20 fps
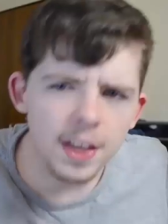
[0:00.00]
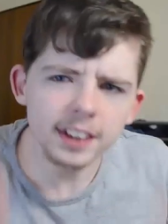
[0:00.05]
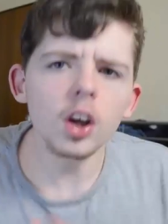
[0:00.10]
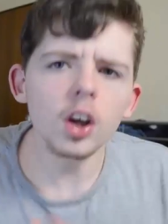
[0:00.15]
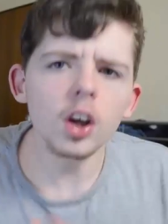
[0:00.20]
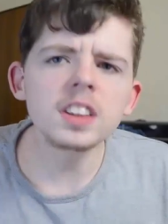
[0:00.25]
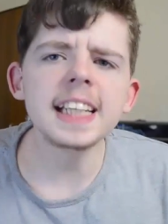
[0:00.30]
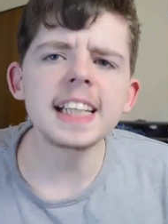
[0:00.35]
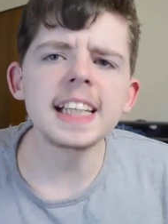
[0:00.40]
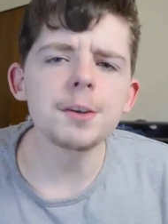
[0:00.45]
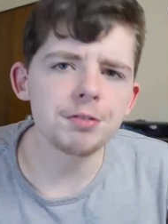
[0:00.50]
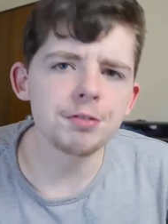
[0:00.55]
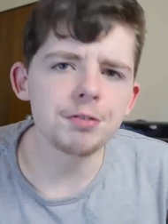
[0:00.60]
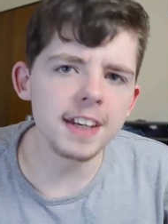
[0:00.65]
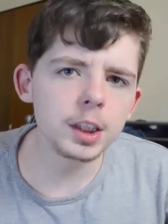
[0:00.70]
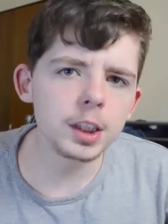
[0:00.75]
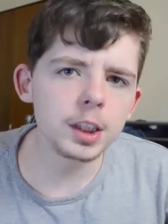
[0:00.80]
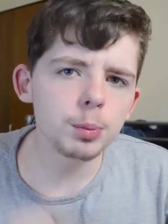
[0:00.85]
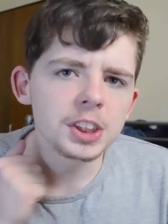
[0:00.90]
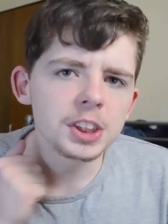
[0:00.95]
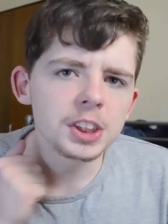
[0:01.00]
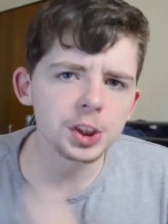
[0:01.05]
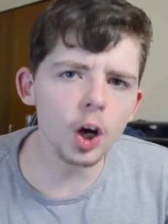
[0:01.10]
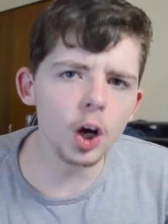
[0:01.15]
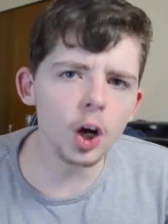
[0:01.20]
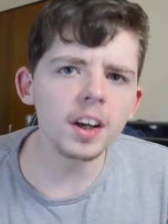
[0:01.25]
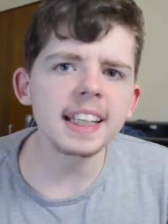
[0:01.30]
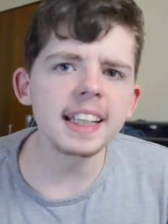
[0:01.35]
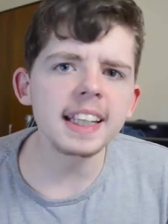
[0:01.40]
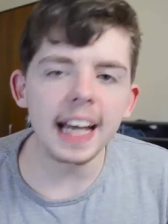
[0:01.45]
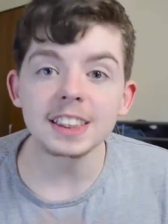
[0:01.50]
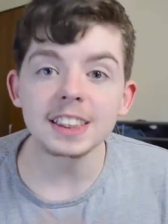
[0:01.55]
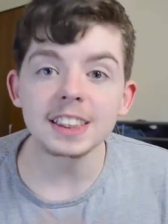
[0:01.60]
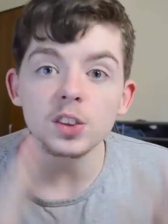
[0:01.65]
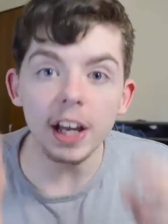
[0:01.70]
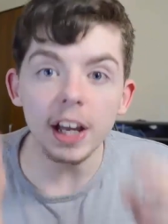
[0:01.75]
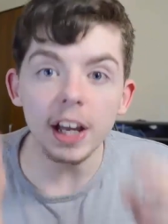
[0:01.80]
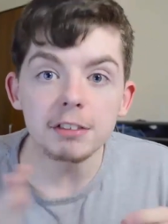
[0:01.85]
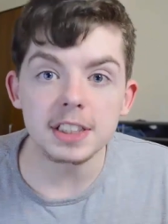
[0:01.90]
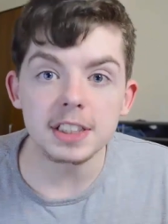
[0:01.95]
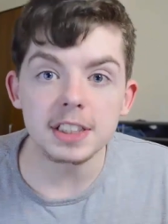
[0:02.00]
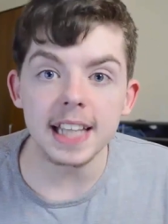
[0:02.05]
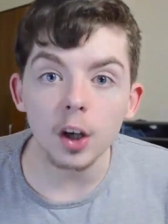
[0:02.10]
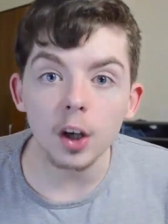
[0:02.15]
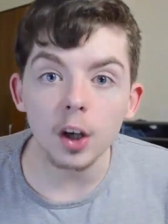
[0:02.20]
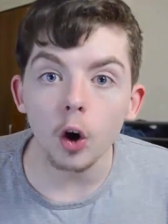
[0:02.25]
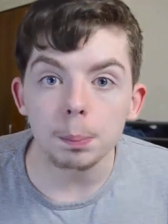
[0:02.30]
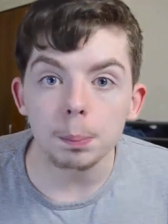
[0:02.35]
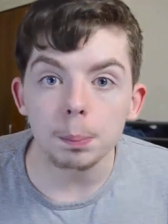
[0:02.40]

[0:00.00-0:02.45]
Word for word: dirty fiend was chugging his life stick on